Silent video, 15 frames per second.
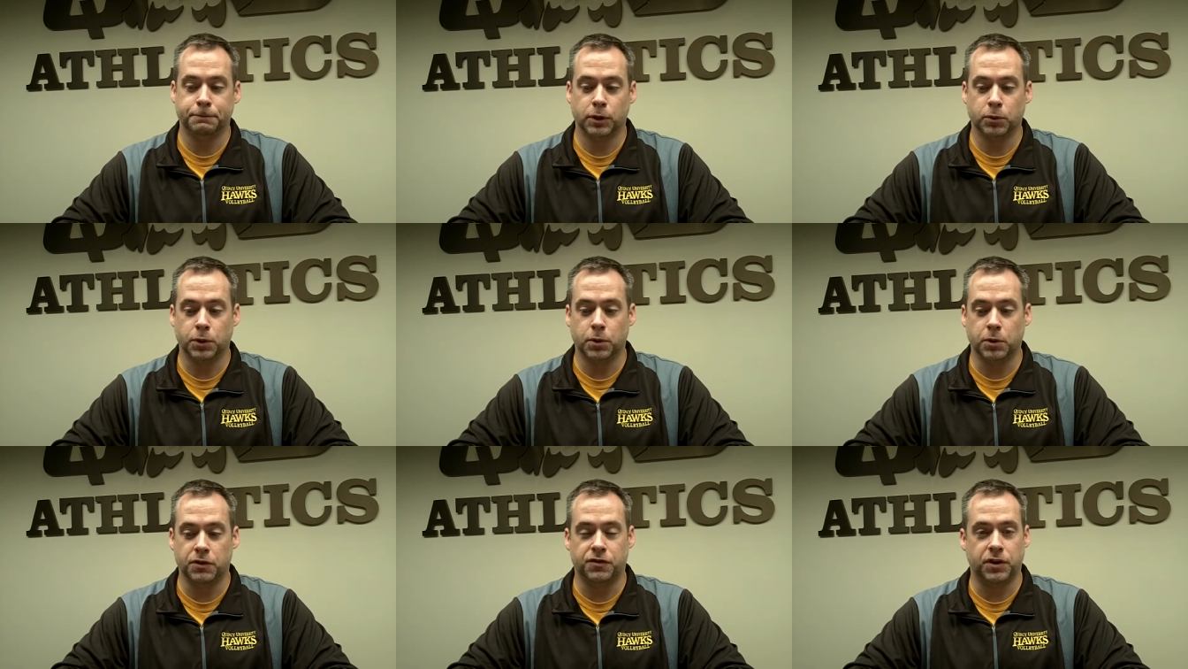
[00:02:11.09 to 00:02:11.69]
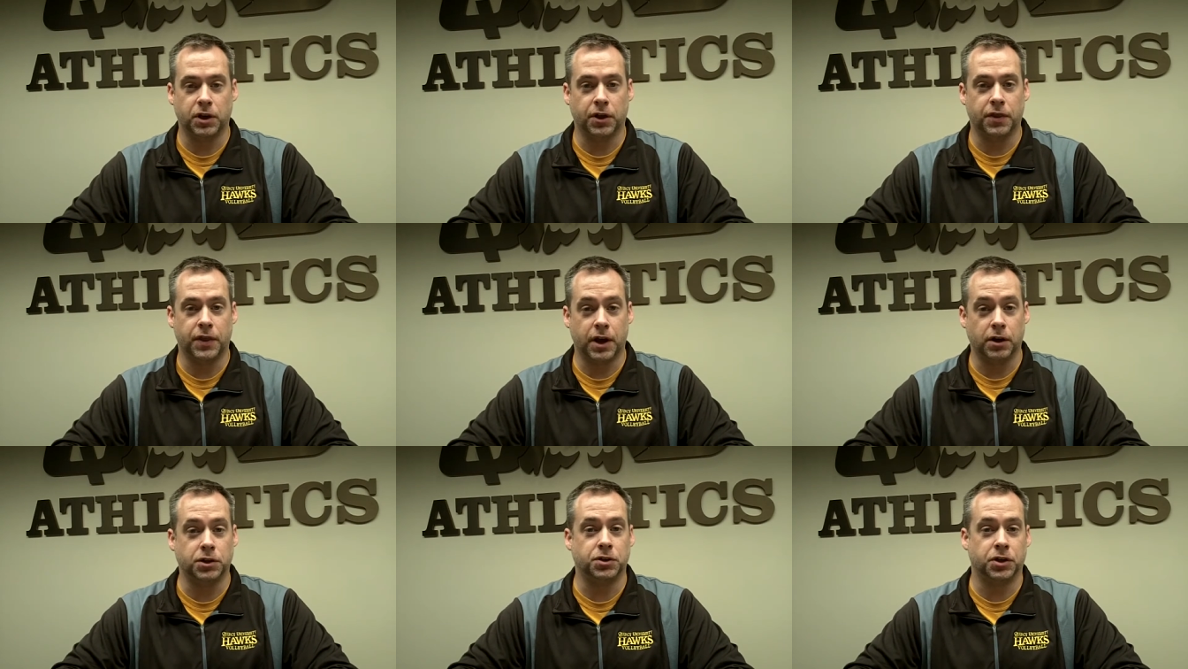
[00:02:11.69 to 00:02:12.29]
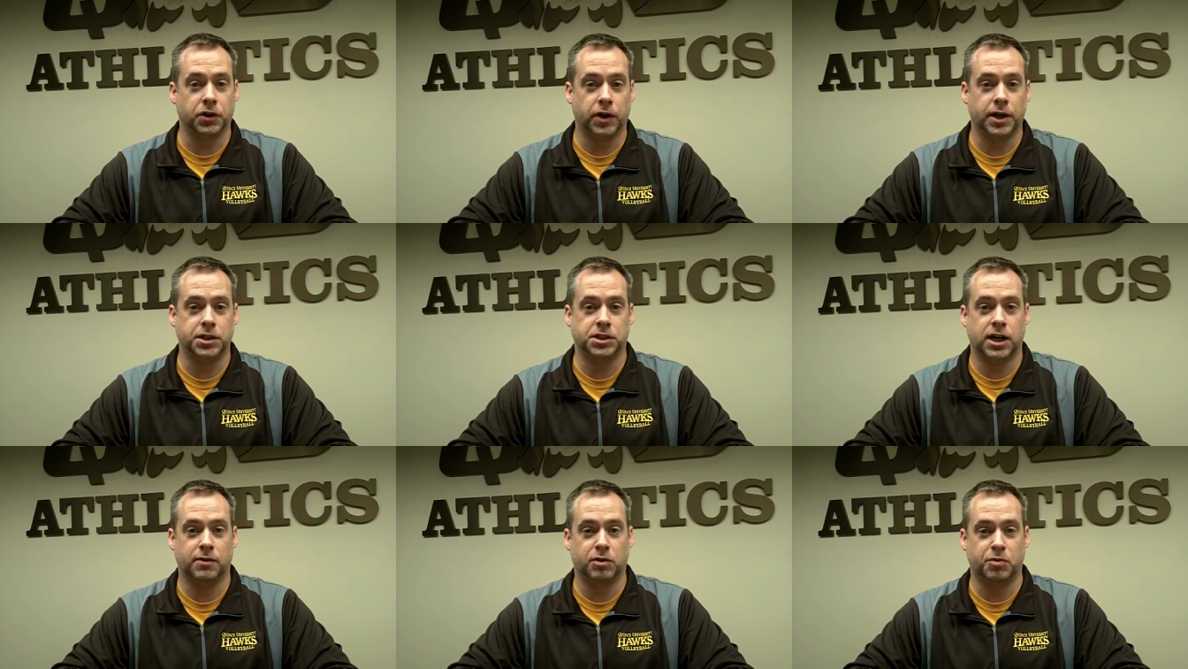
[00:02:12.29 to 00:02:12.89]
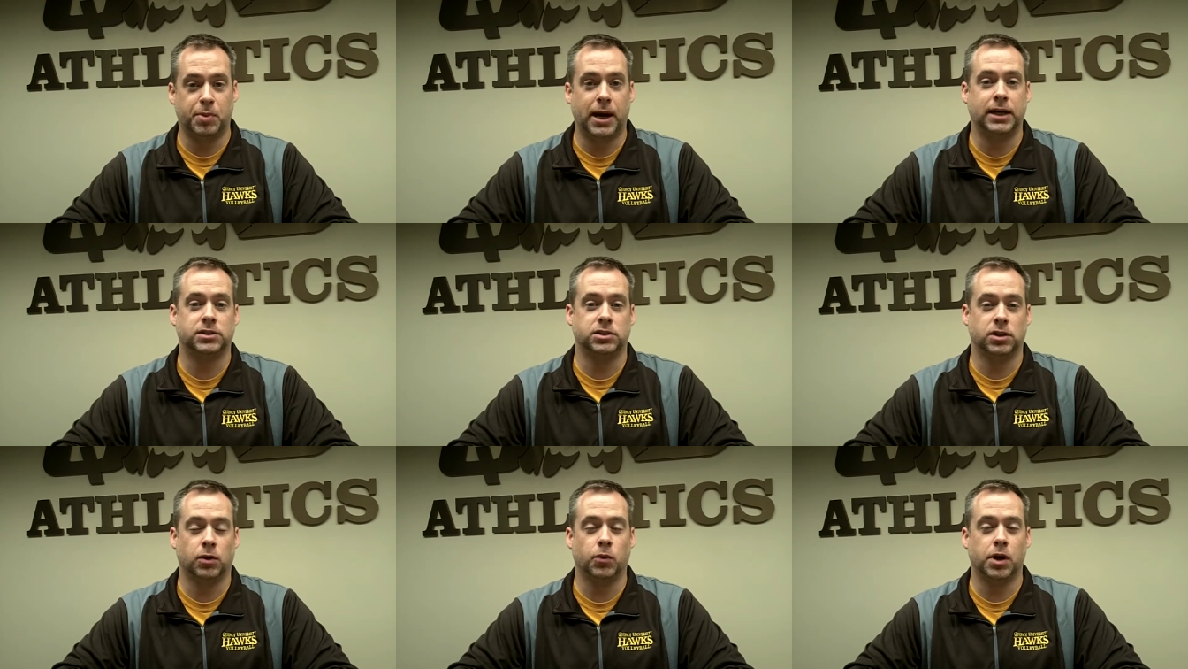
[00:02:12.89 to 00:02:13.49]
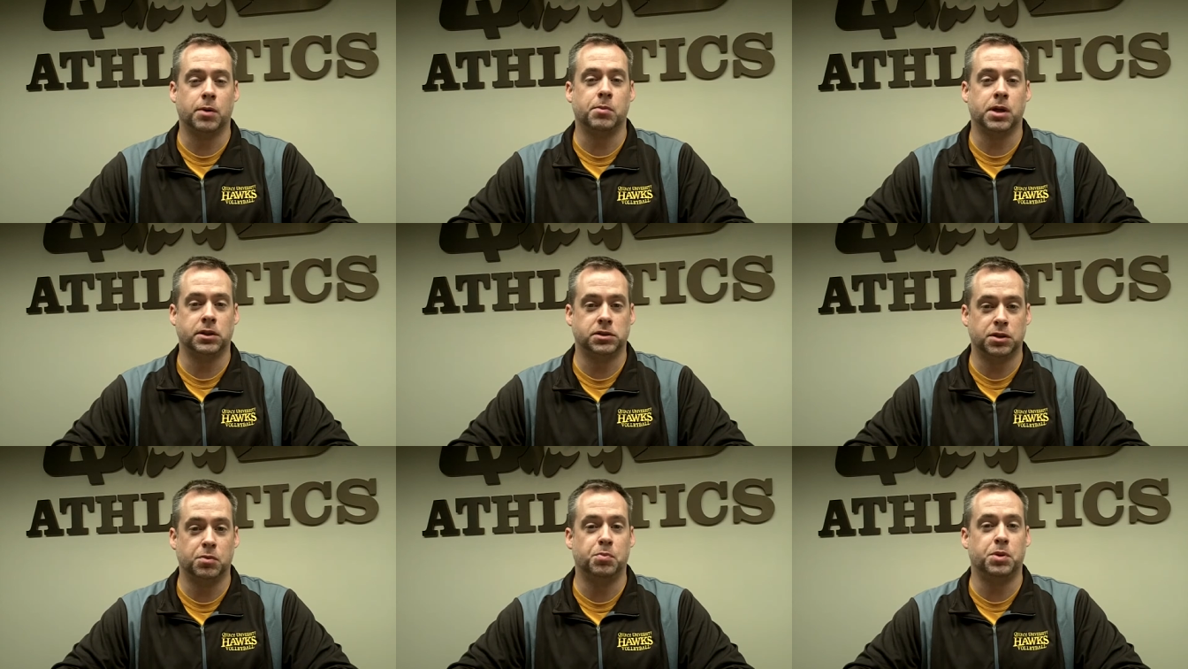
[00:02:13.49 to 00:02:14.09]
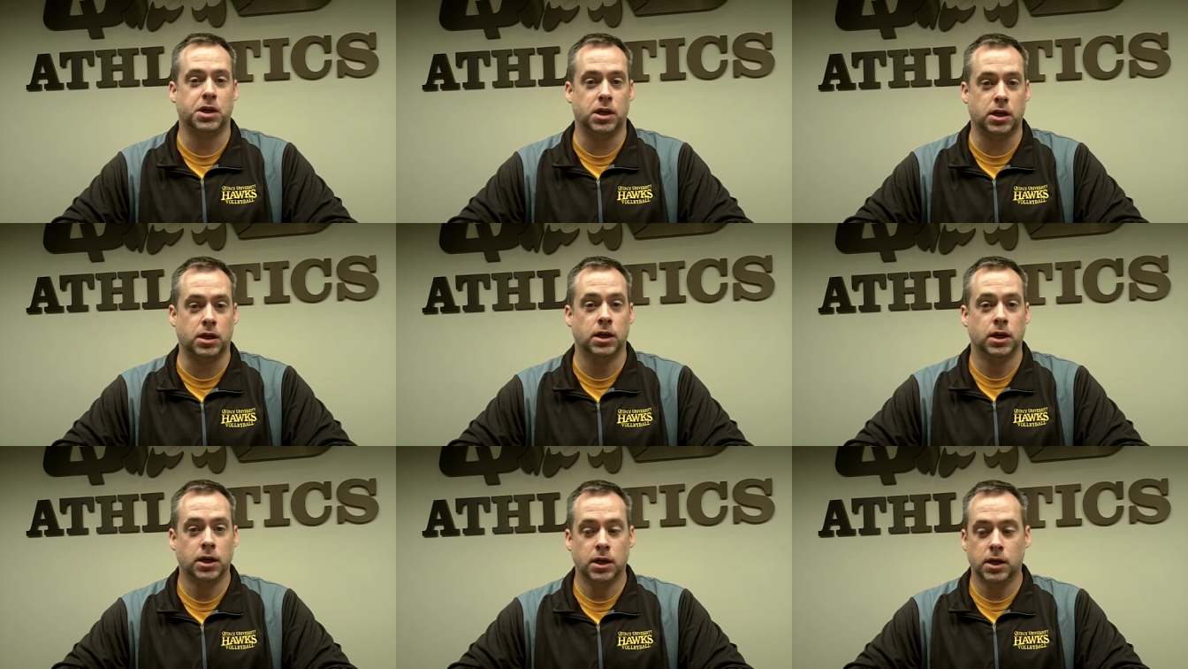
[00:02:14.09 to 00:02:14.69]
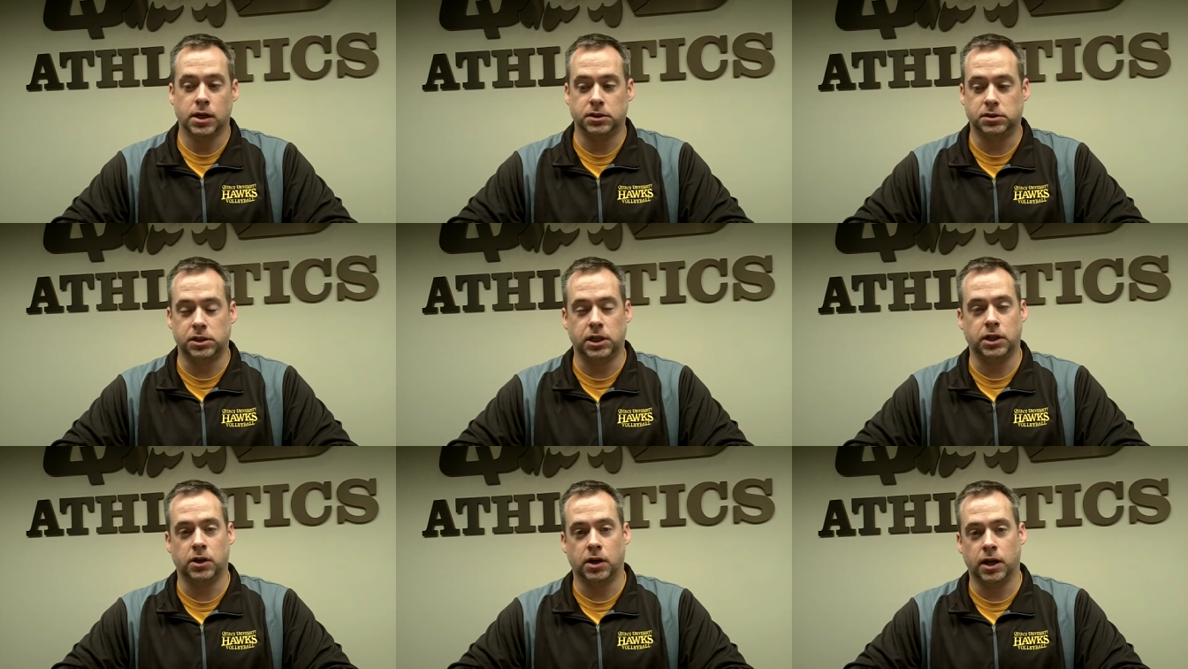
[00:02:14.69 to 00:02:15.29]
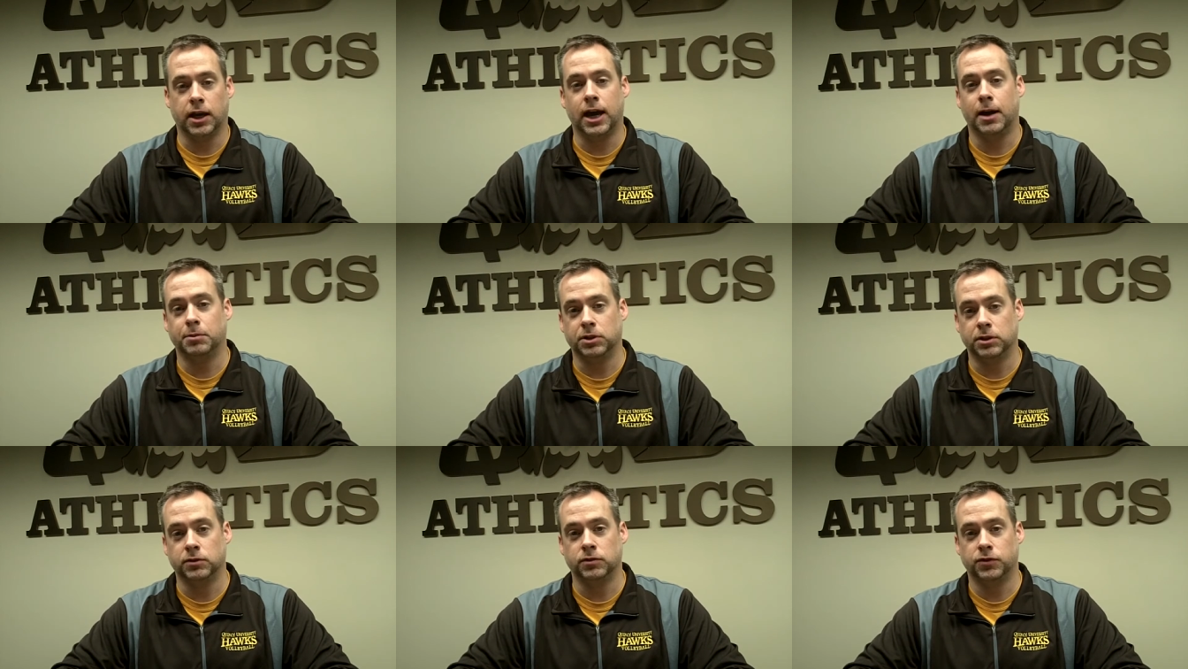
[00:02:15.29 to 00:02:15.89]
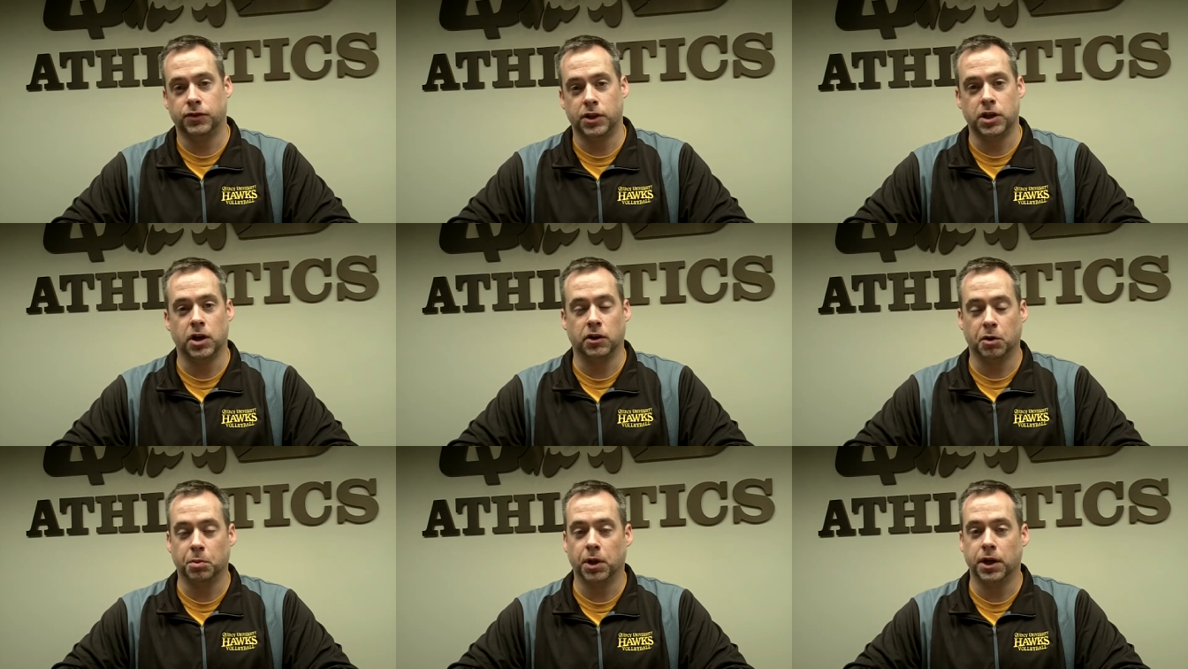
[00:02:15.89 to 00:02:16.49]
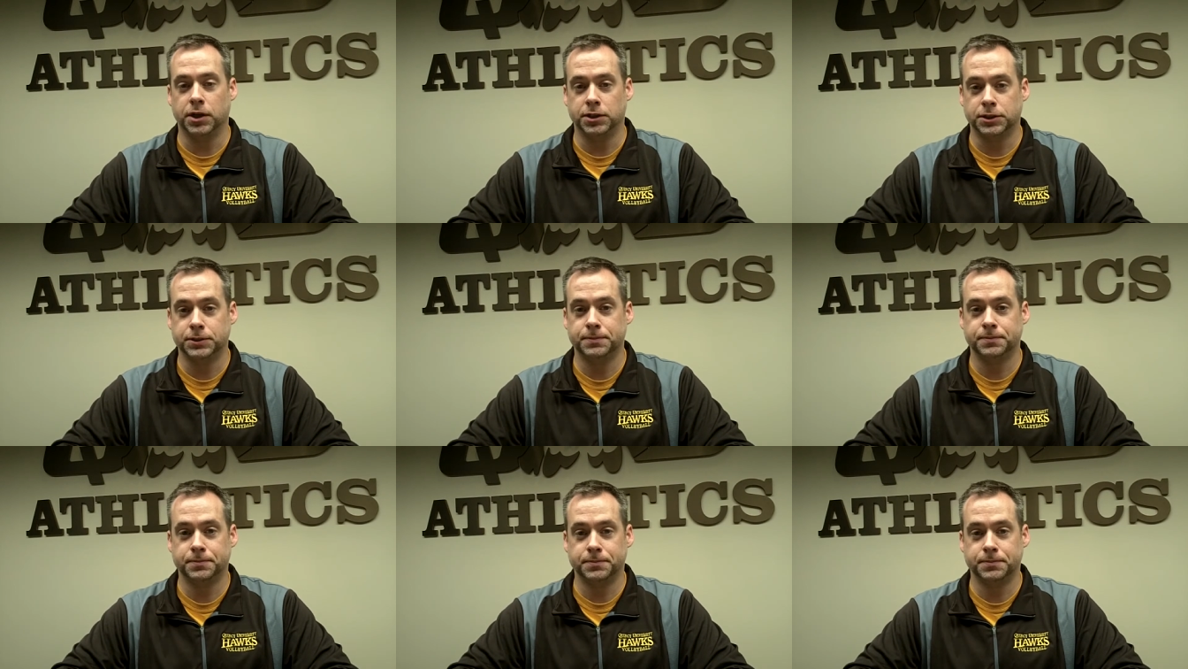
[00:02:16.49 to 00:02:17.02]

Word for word: we, we feel they're doing a great job of passing on what it means to be a senior and a captain for the younger players.